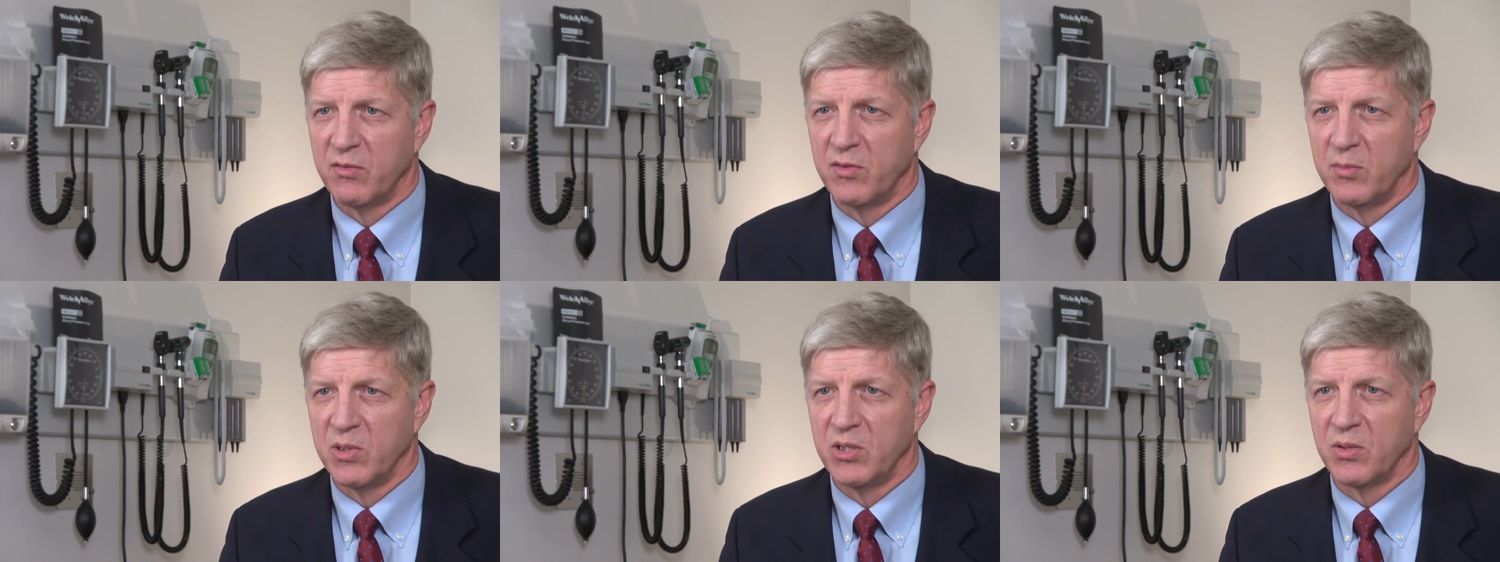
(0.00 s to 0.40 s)

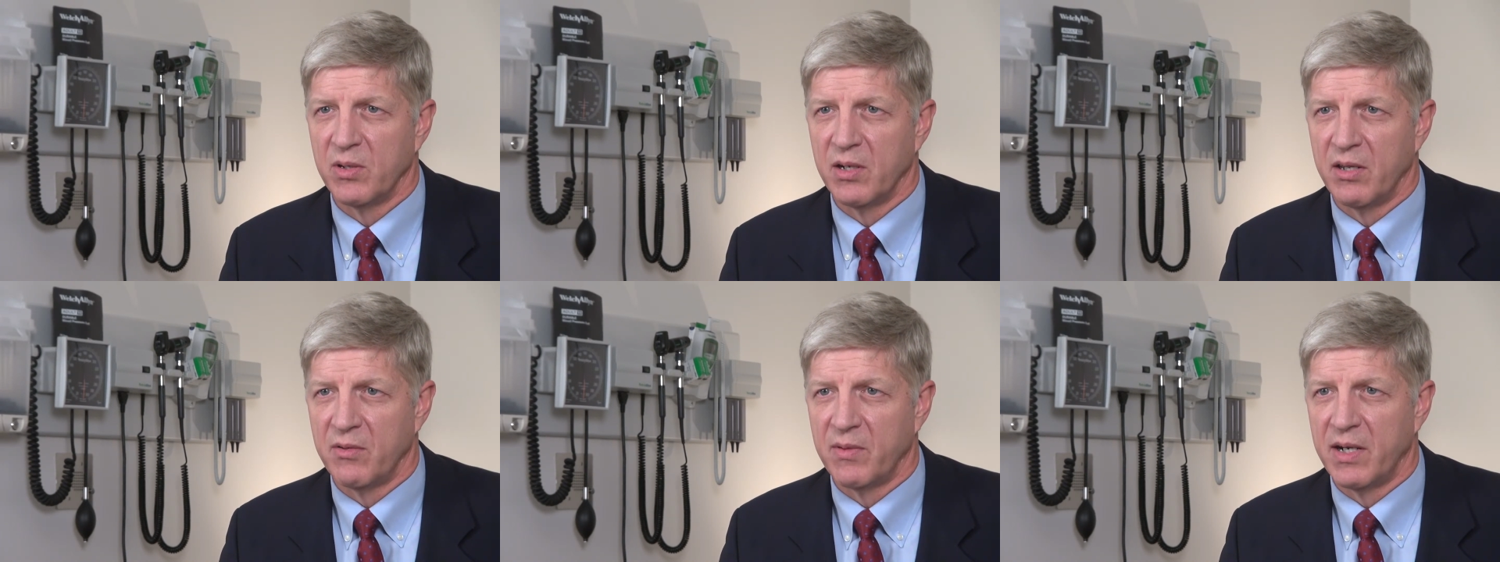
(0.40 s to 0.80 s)
rheumatoid
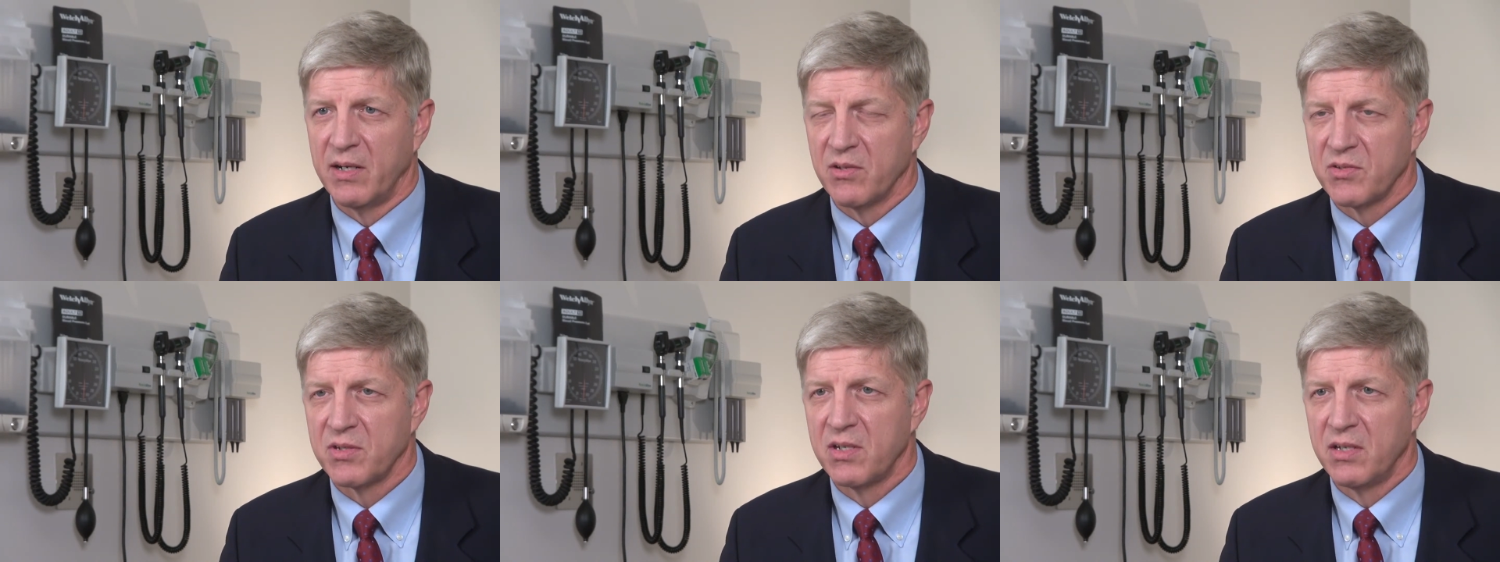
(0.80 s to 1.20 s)

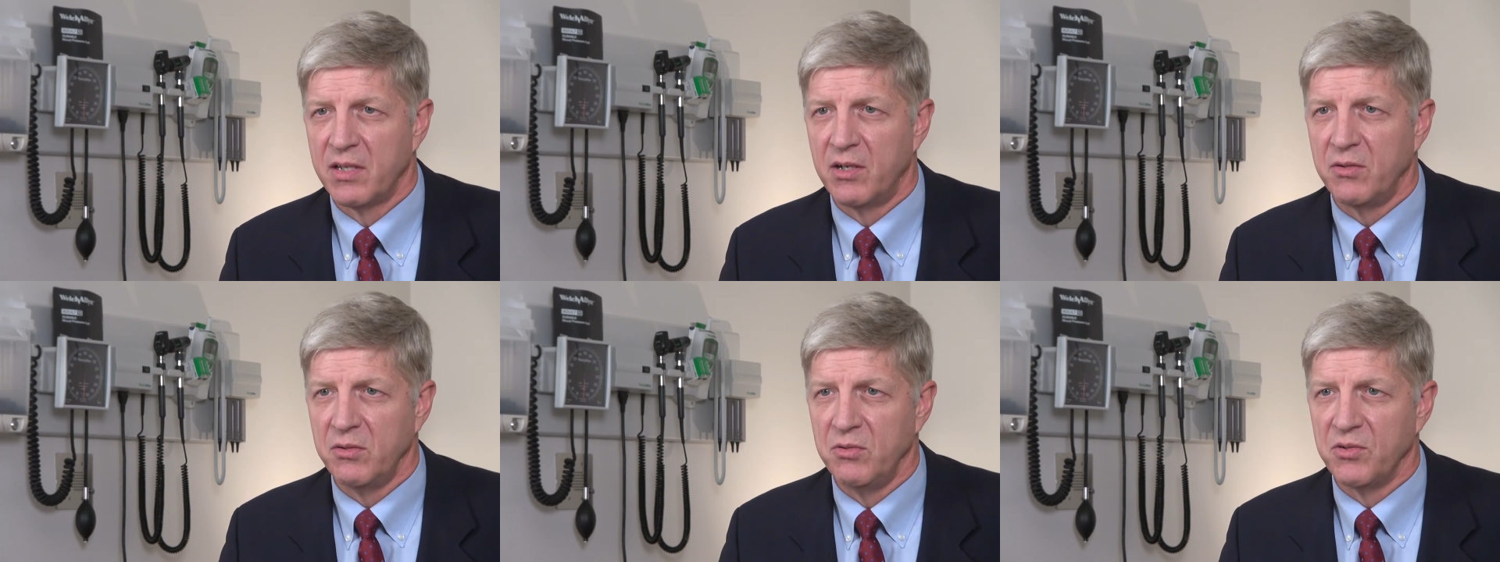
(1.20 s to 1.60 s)
arthritis that
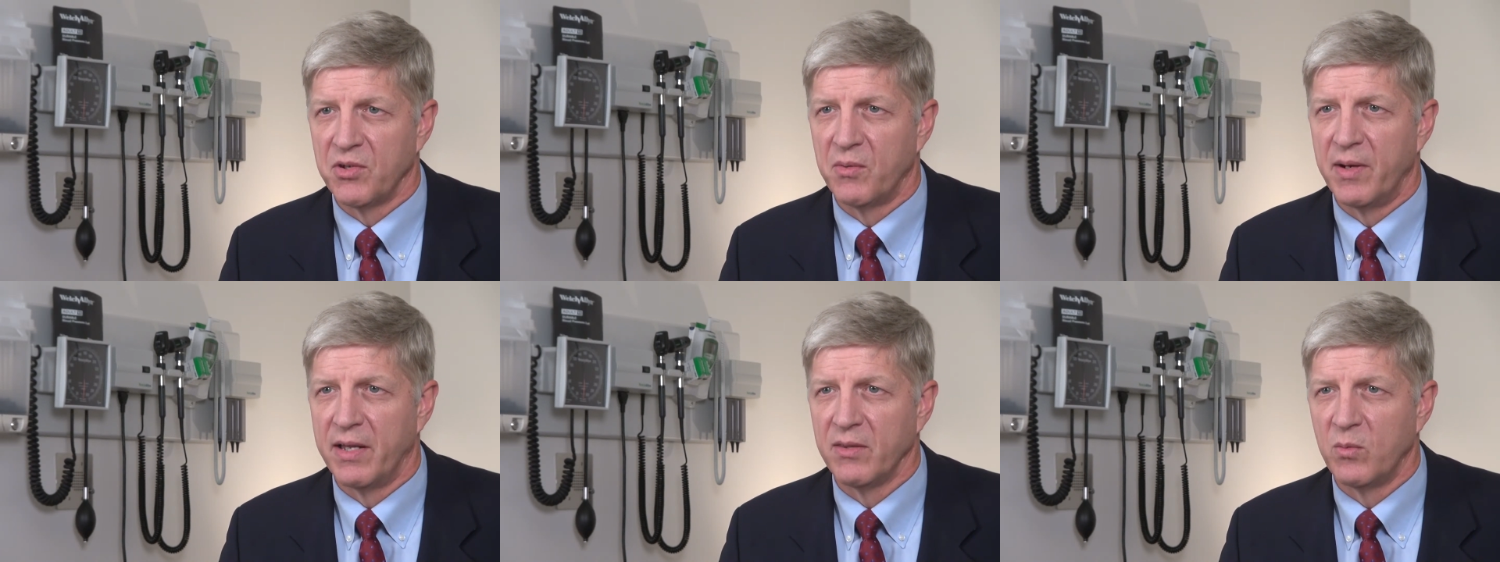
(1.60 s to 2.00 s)
are used
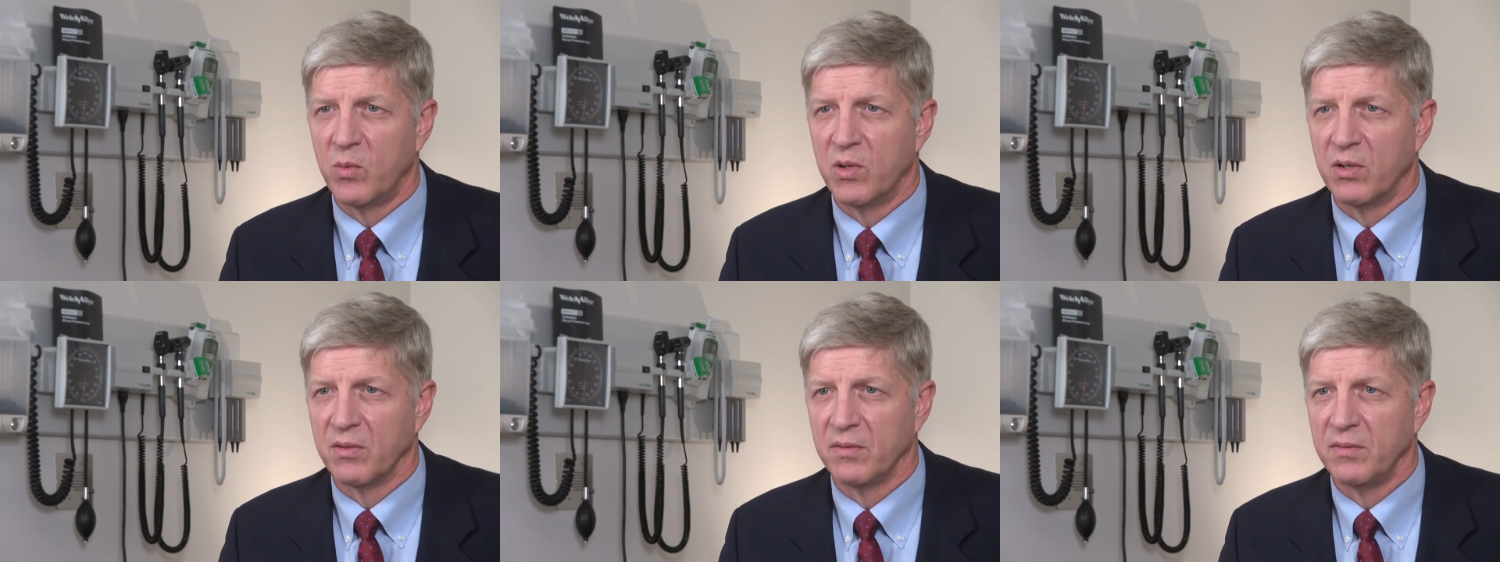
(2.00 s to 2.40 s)
around the
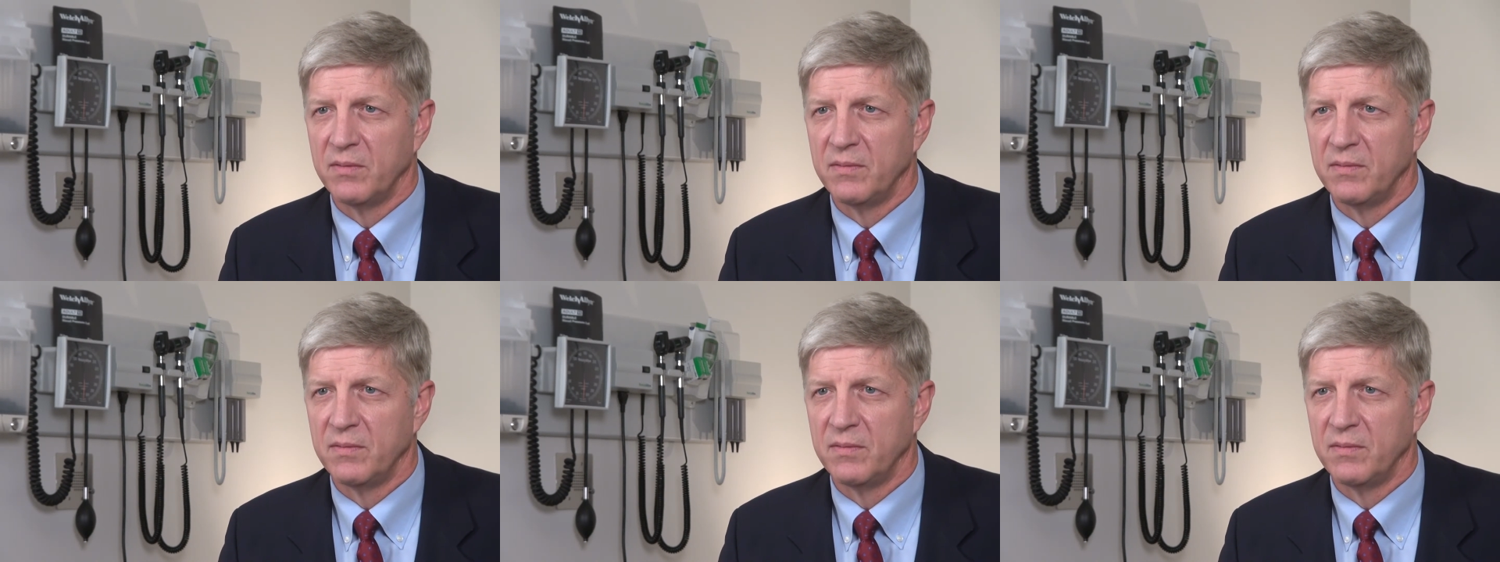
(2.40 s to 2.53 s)
world.